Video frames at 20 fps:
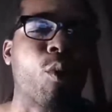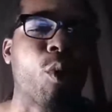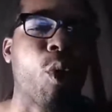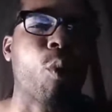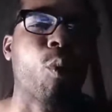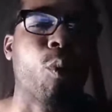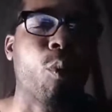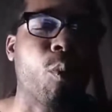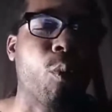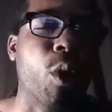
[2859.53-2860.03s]

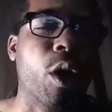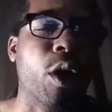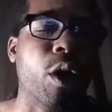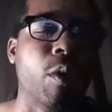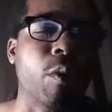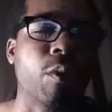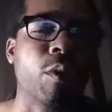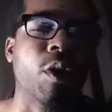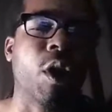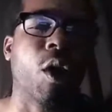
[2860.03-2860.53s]
with
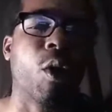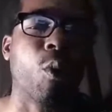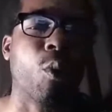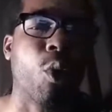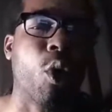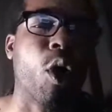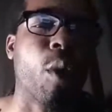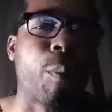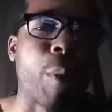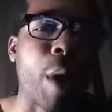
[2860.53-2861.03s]

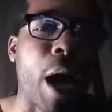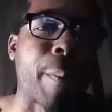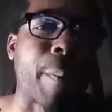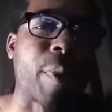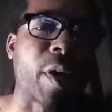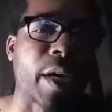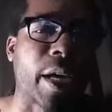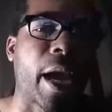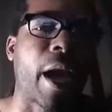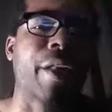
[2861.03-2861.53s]
war
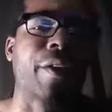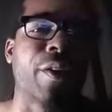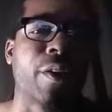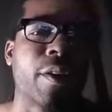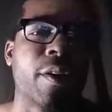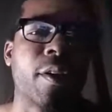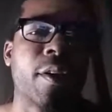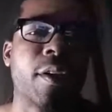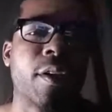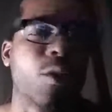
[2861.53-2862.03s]
propaganda.
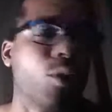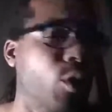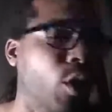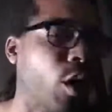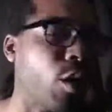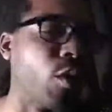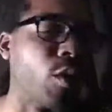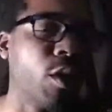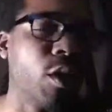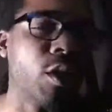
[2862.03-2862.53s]

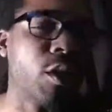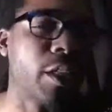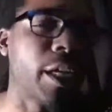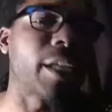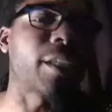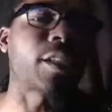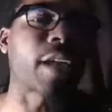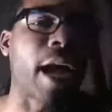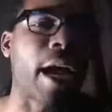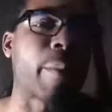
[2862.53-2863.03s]

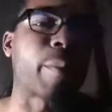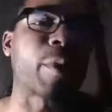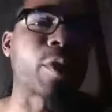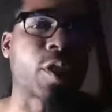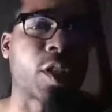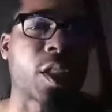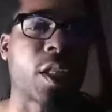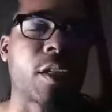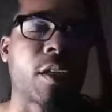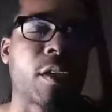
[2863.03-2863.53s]
That type of
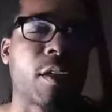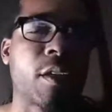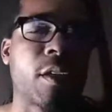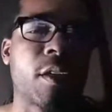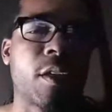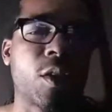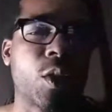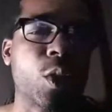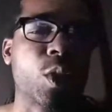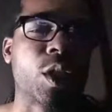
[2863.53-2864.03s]
shit.
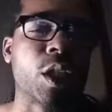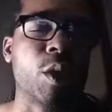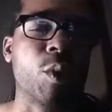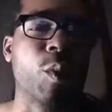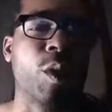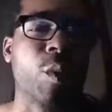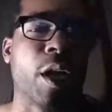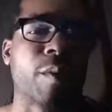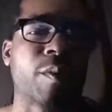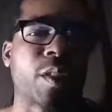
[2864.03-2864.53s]
You see
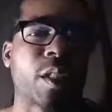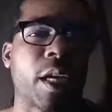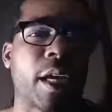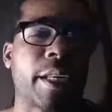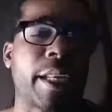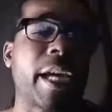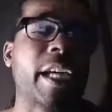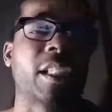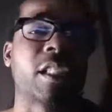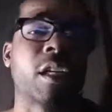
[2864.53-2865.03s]
what I'm saying?
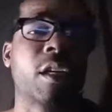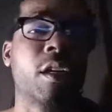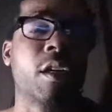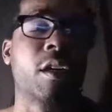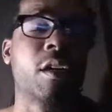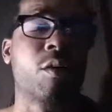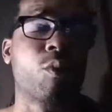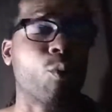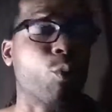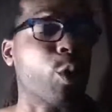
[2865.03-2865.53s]
That's
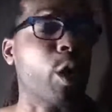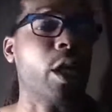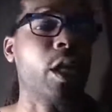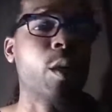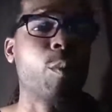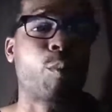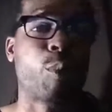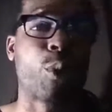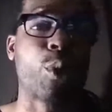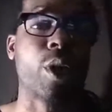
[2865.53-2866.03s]

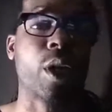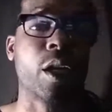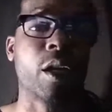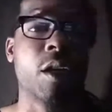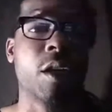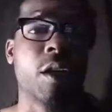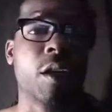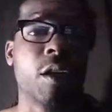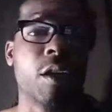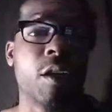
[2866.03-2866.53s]
really
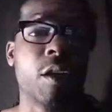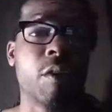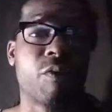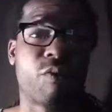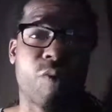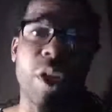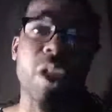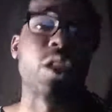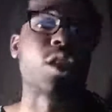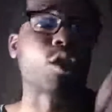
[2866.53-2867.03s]

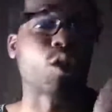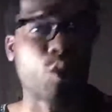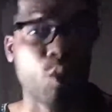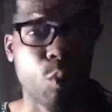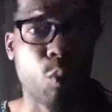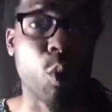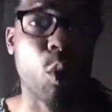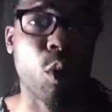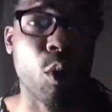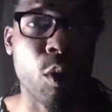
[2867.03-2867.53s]
pre-physical
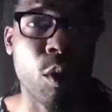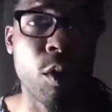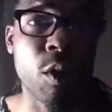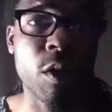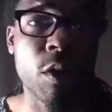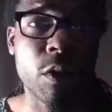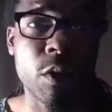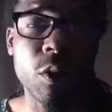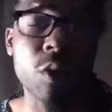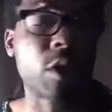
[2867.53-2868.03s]
war.
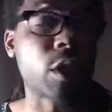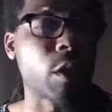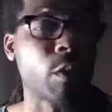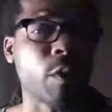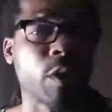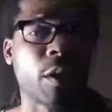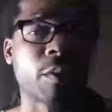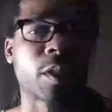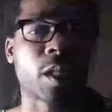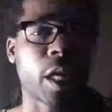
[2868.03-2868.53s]
You see
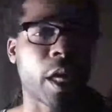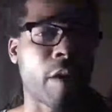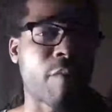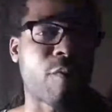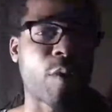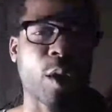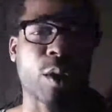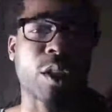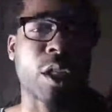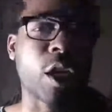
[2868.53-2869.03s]
what I'm saying?
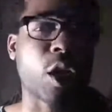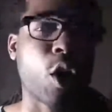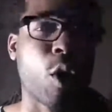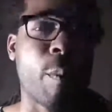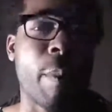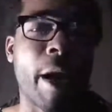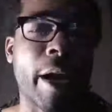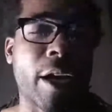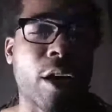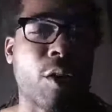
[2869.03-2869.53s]
First they go
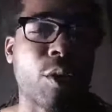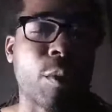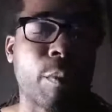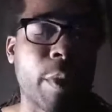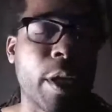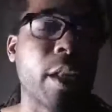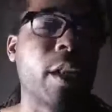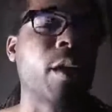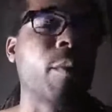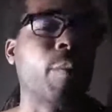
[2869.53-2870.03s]
back on the
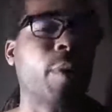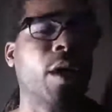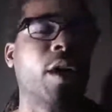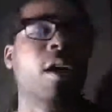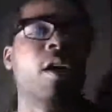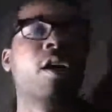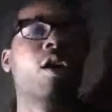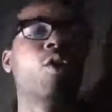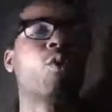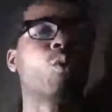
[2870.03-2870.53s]
media, but
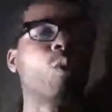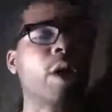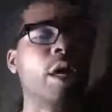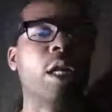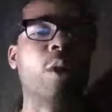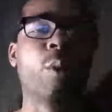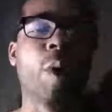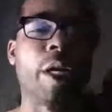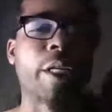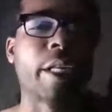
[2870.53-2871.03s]

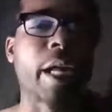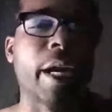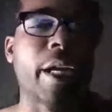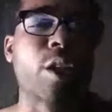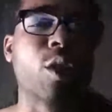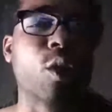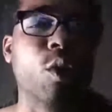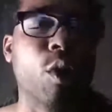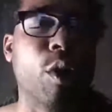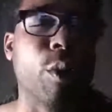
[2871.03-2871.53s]
really what they
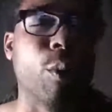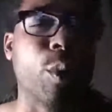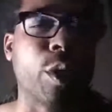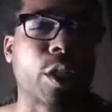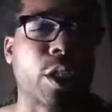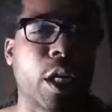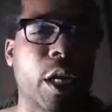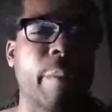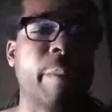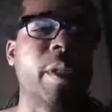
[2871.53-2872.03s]
doing
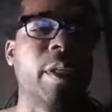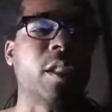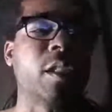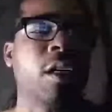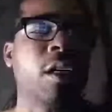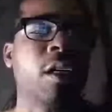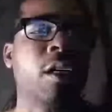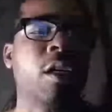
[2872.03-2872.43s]
with them is